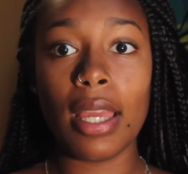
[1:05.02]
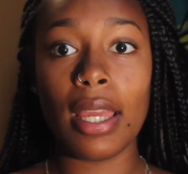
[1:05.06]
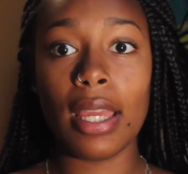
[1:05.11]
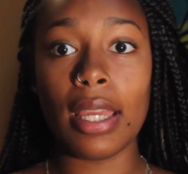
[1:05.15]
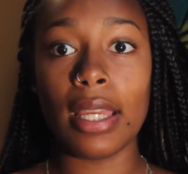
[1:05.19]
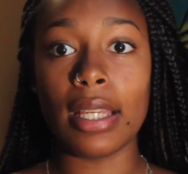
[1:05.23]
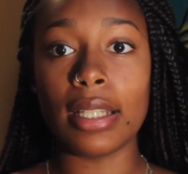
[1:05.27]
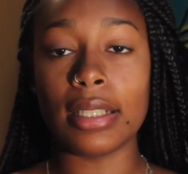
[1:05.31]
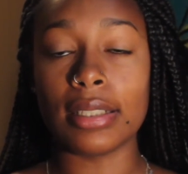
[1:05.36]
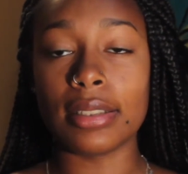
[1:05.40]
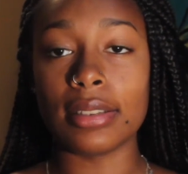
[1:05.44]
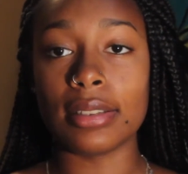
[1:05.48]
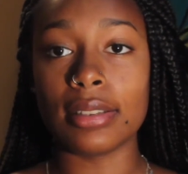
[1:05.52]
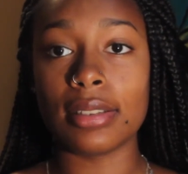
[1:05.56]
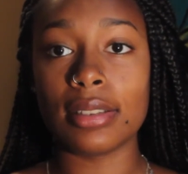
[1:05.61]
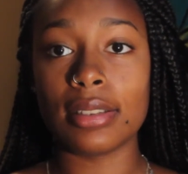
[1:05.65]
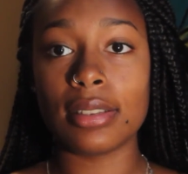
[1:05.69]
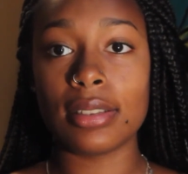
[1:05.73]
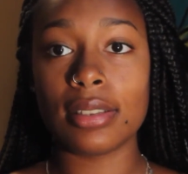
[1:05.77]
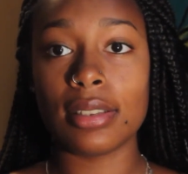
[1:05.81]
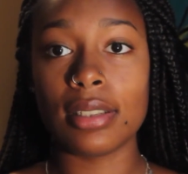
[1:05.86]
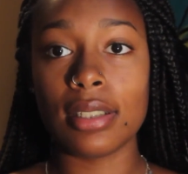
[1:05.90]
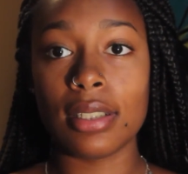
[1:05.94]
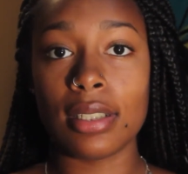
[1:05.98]
and
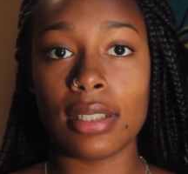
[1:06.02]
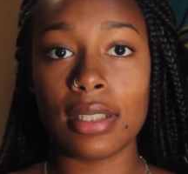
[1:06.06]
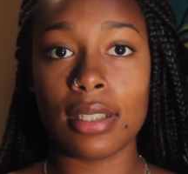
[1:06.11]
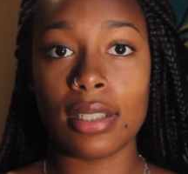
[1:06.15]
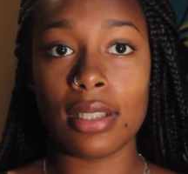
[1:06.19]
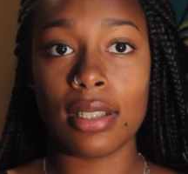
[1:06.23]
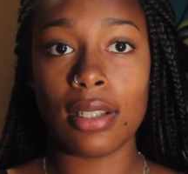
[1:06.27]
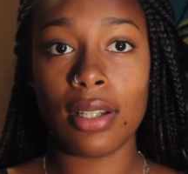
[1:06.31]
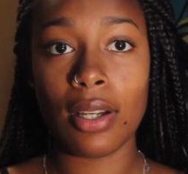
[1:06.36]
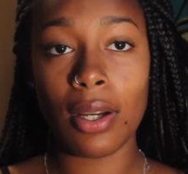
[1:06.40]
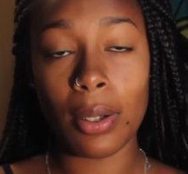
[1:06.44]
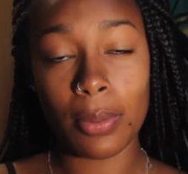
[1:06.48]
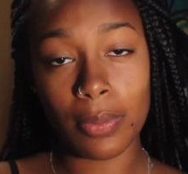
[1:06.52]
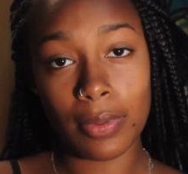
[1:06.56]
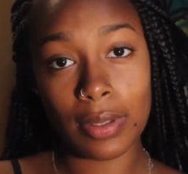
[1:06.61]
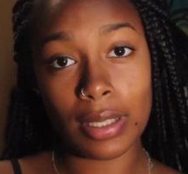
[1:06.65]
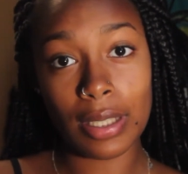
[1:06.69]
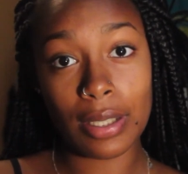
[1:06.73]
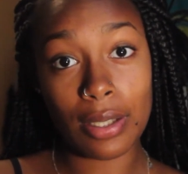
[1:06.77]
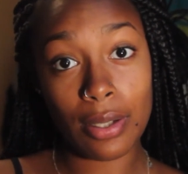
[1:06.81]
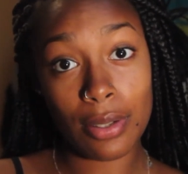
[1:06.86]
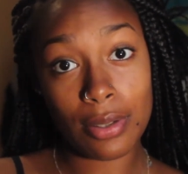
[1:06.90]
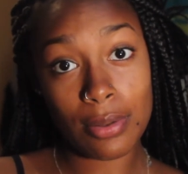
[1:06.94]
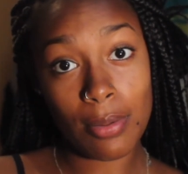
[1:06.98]

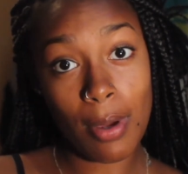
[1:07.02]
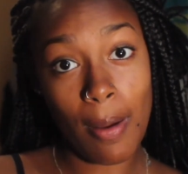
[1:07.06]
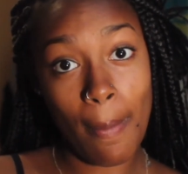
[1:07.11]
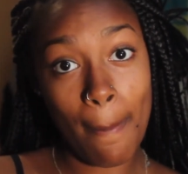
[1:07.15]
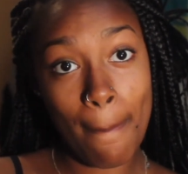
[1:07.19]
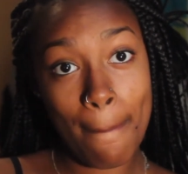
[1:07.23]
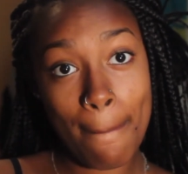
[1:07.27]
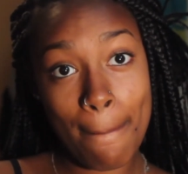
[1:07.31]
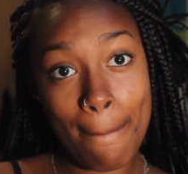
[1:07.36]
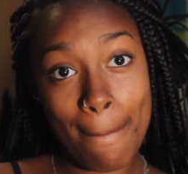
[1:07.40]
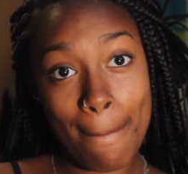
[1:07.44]
hopefully it goes well.